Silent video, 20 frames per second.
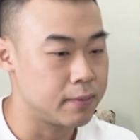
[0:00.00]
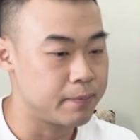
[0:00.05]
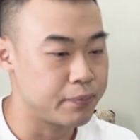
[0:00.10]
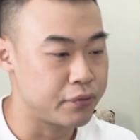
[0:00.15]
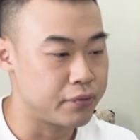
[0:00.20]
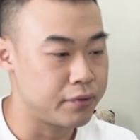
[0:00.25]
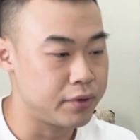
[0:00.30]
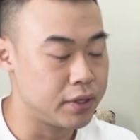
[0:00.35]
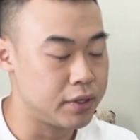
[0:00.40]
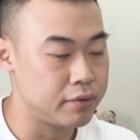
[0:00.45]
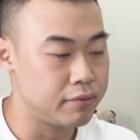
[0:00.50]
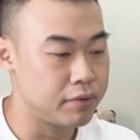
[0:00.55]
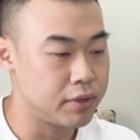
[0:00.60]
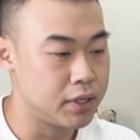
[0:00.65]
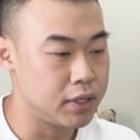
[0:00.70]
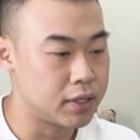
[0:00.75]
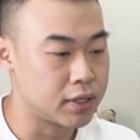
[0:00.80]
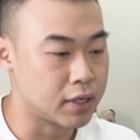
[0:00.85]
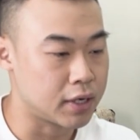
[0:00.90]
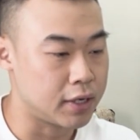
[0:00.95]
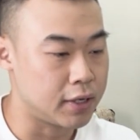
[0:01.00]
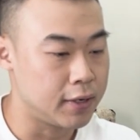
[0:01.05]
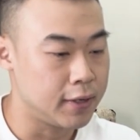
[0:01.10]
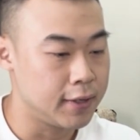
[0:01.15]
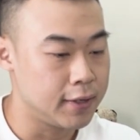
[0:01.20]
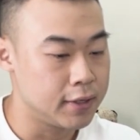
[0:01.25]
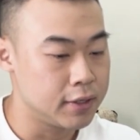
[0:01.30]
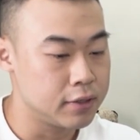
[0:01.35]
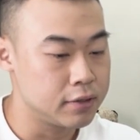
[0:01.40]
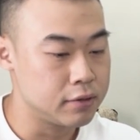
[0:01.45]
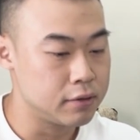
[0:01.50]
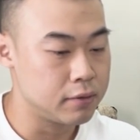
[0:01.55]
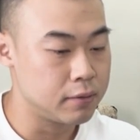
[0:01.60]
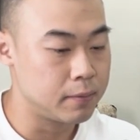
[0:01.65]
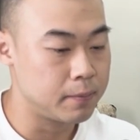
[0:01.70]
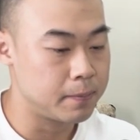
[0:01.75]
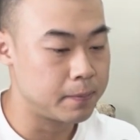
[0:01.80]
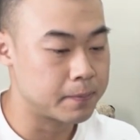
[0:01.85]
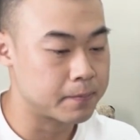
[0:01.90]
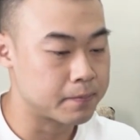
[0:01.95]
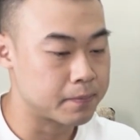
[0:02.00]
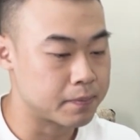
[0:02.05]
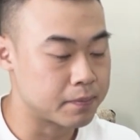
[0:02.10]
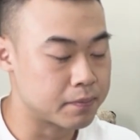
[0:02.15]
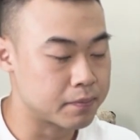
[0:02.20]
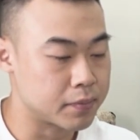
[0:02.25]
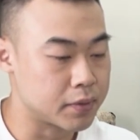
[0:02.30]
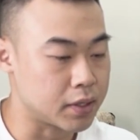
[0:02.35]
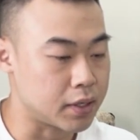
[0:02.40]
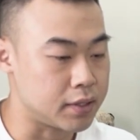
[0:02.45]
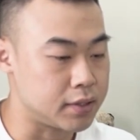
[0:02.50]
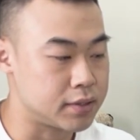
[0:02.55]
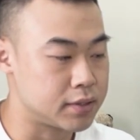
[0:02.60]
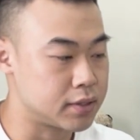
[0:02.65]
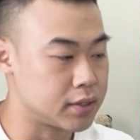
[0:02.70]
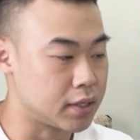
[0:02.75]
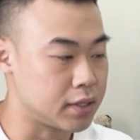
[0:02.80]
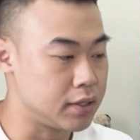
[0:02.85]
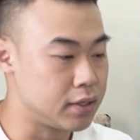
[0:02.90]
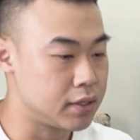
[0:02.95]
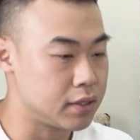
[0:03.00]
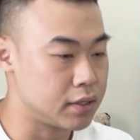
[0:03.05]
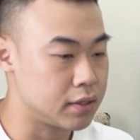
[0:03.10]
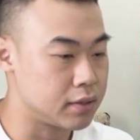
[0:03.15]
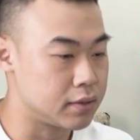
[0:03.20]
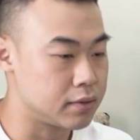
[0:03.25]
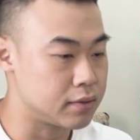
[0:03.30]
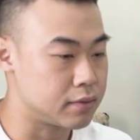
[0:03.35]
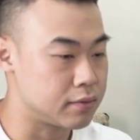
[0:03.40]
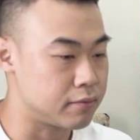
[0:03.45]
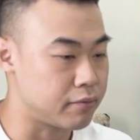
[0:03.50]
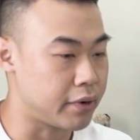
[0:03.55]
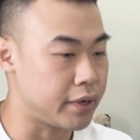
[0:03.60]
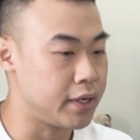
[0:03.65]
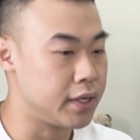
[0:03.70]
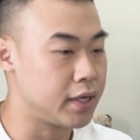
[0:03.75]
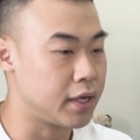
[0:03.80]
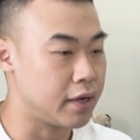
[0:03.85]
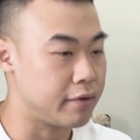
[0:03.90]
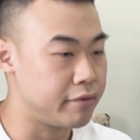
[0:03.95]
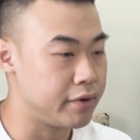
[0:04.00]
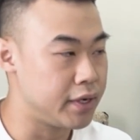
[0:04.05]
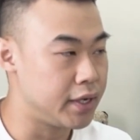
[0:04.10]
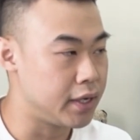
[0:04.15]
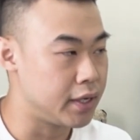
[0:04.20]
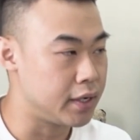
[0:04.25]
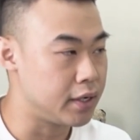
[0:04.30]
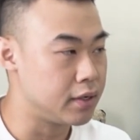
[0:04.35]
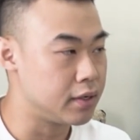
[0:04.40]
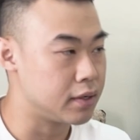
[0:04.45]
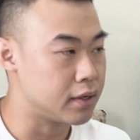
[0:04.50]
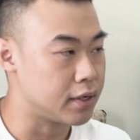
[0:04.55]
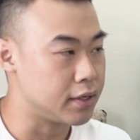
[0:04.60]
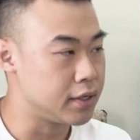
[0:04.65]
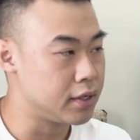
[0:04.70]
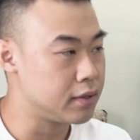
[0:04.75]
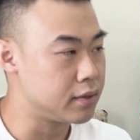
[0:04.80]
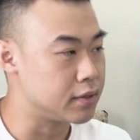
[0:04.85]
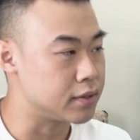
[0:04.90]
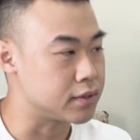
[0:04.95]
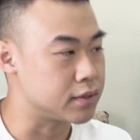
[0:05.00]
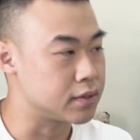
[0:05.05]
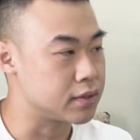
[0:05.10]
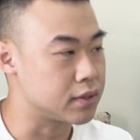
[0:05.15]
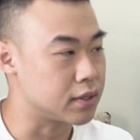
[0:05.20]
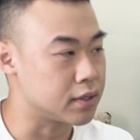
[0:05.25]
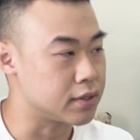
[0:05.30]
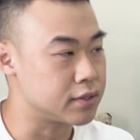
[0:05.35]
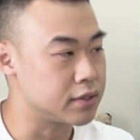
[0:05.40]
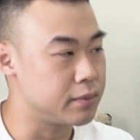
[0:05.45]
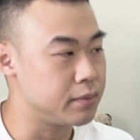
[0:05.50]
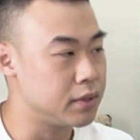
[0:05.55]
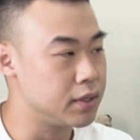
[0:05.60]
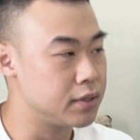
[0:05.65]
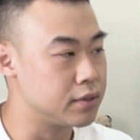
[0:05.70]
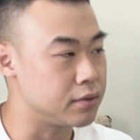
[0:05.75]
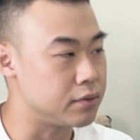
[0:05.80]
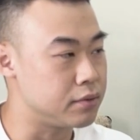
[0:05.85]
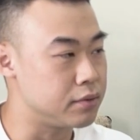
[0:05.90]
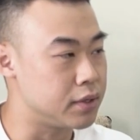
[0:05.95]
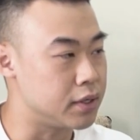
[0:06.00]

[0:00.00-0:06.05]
Really, really tight. So I started running every day, and then I think it's like similar to you.